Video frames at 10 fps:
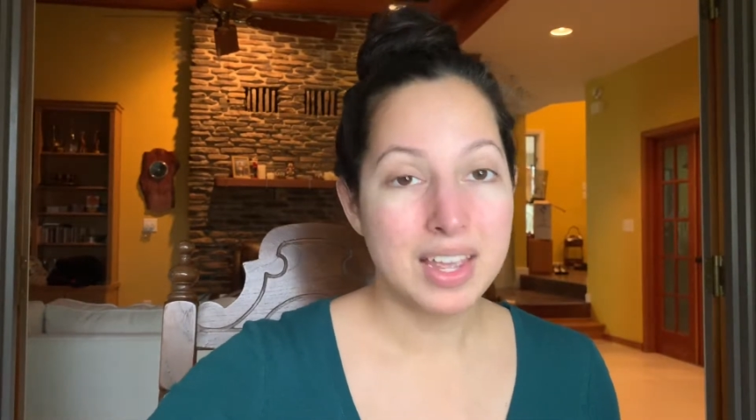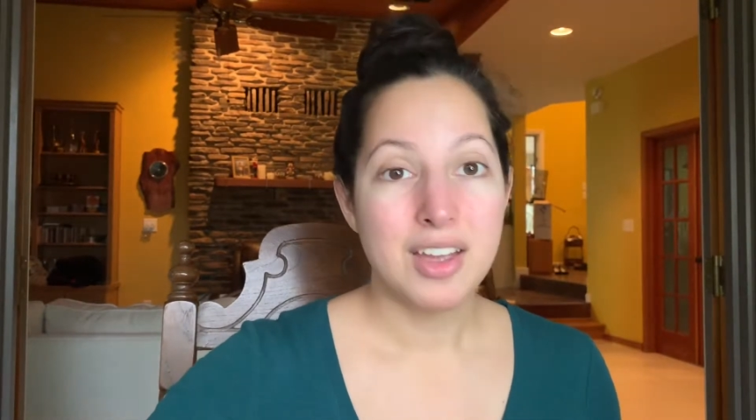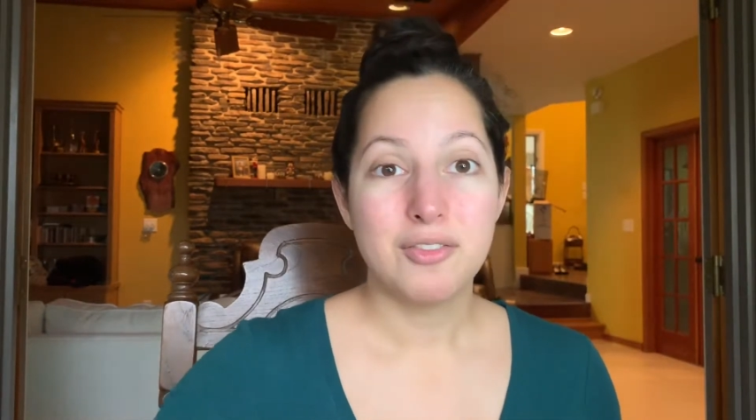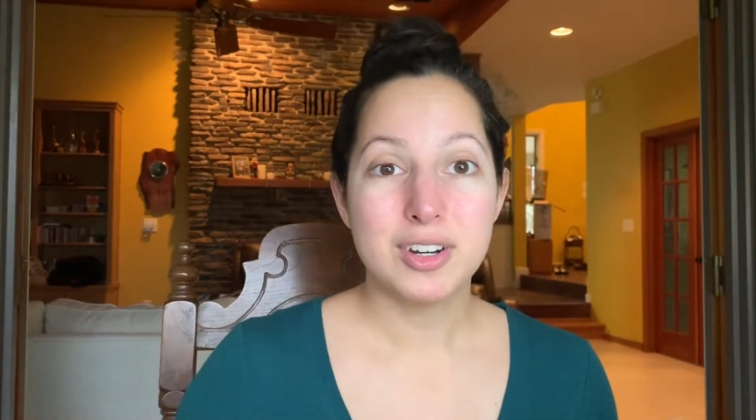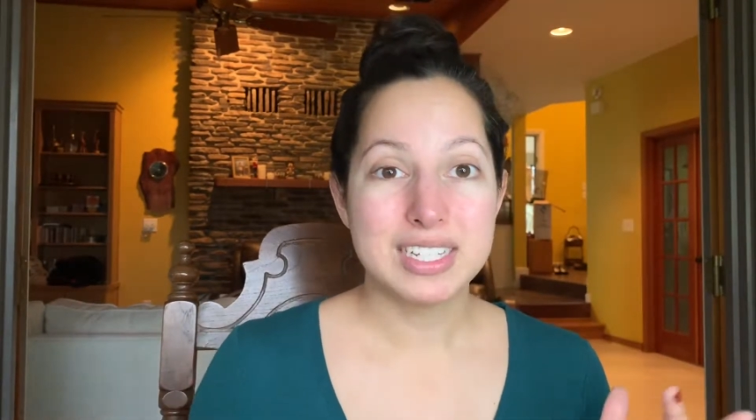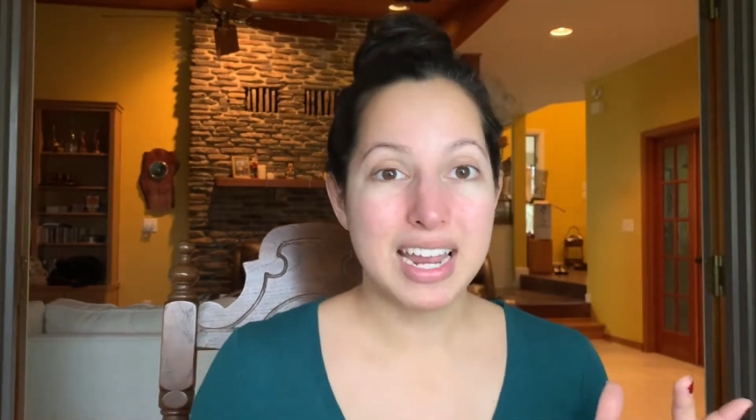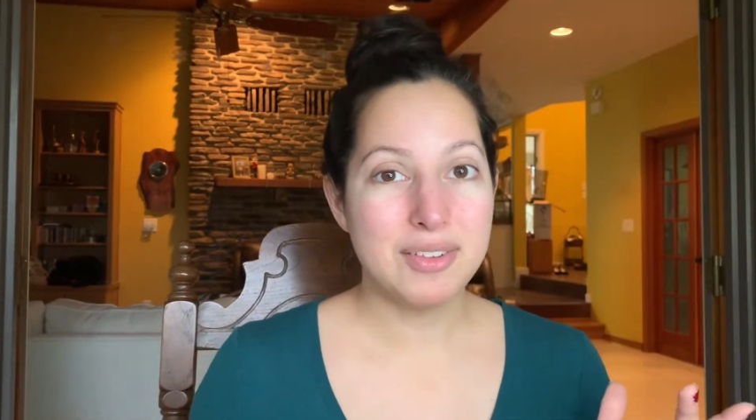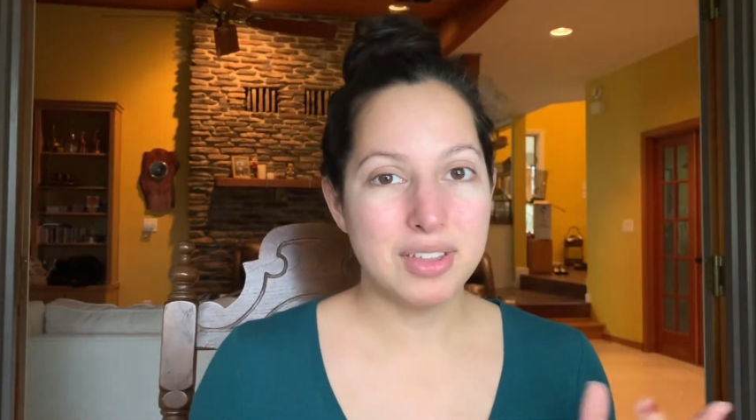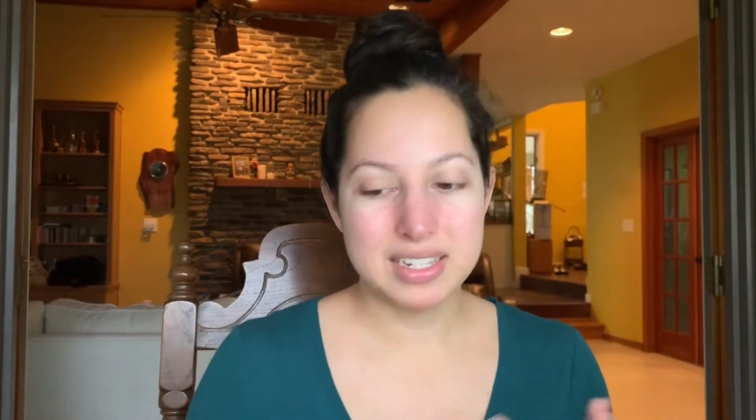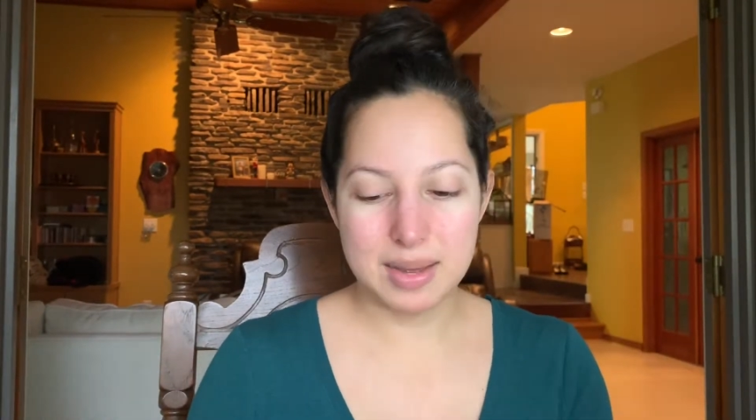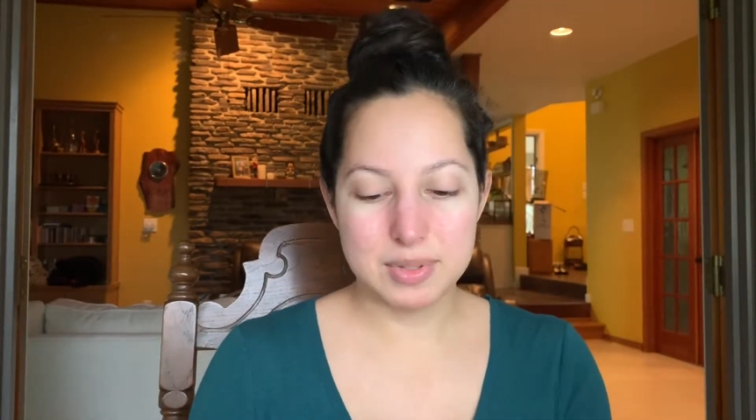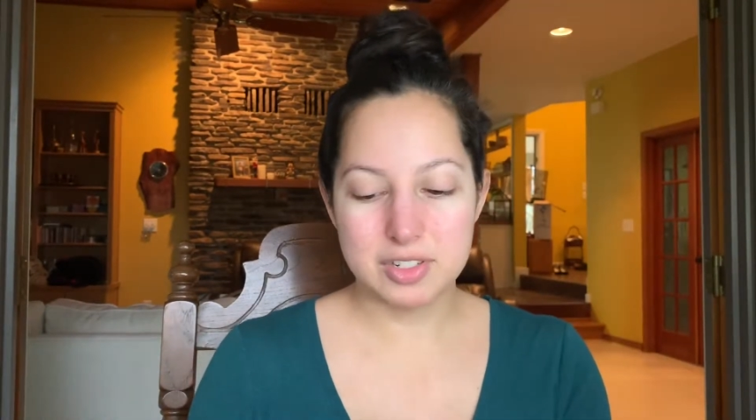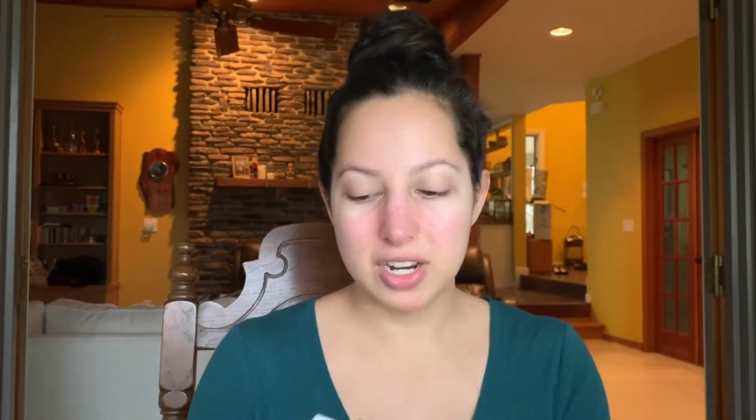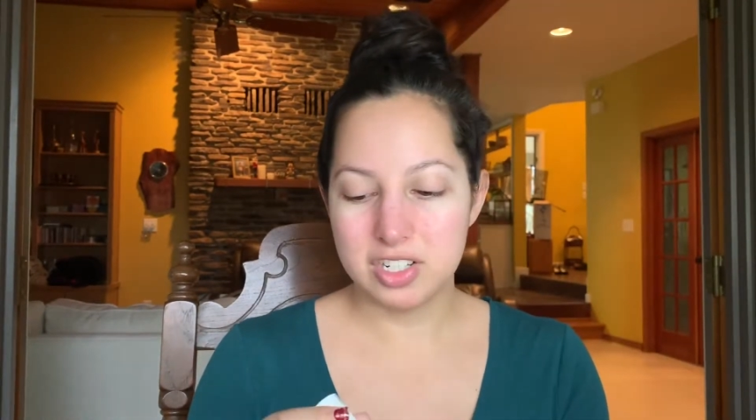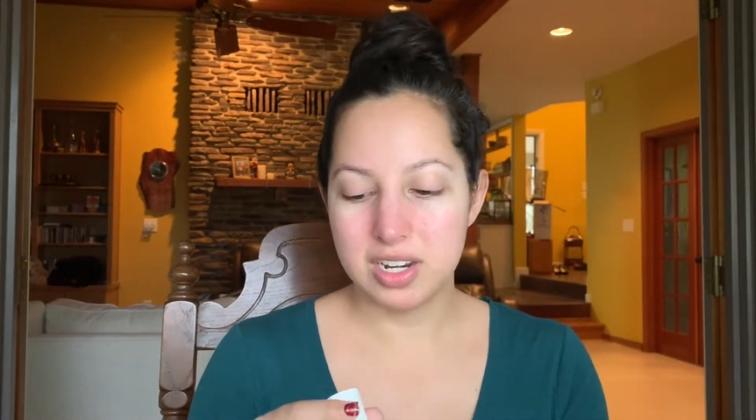For today, for the
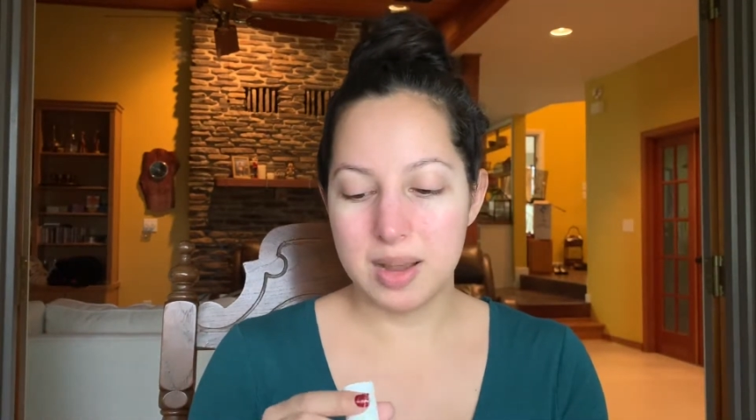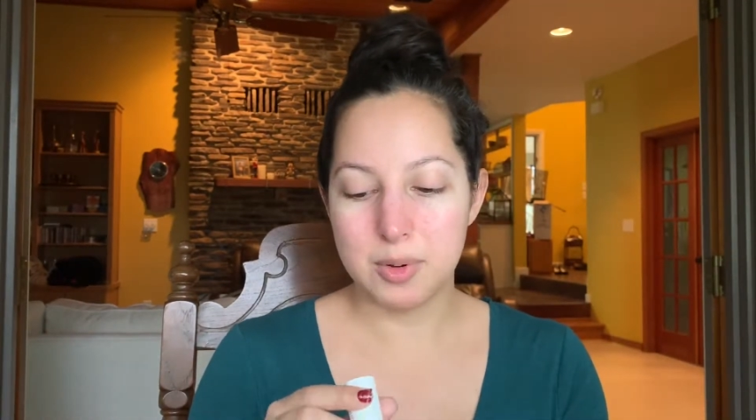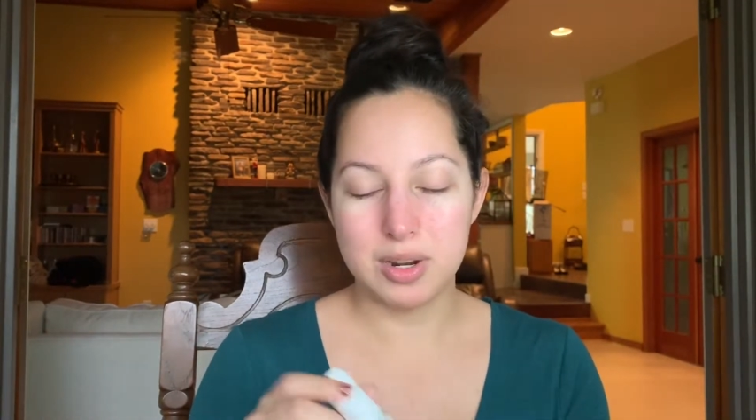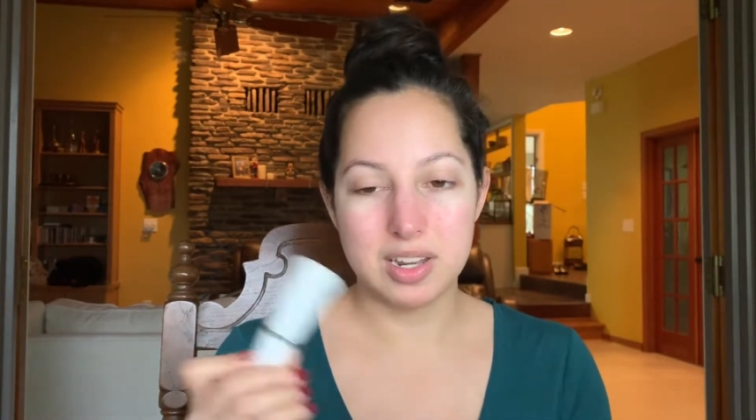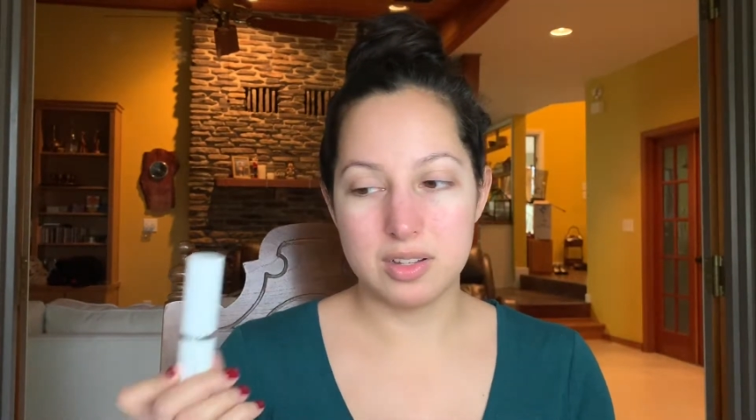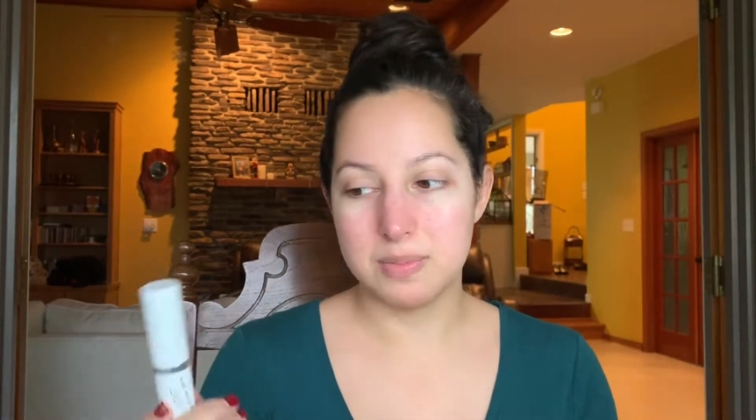demonstration, I'm going to use